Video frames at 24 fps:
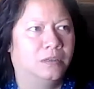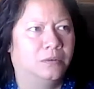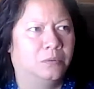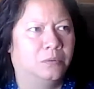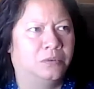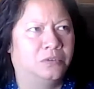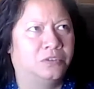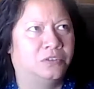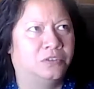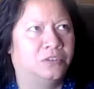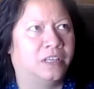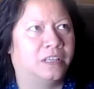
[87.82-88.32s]

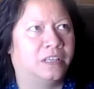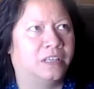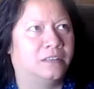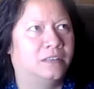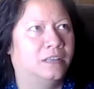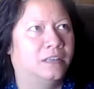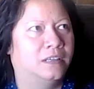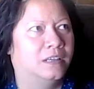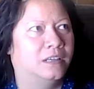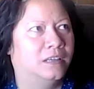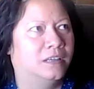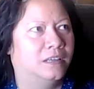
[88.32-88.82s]
went to the,
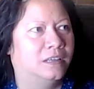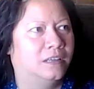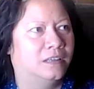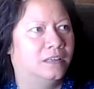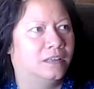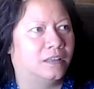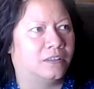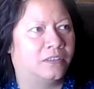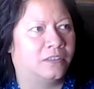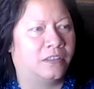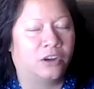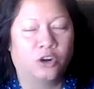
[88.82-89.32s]

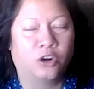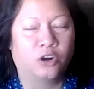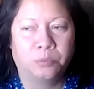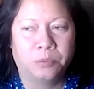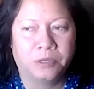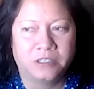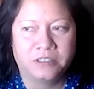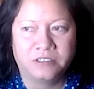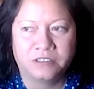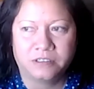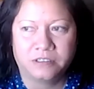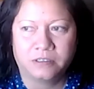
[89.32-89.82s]
the
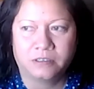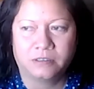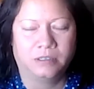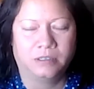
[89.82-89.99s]
therapist,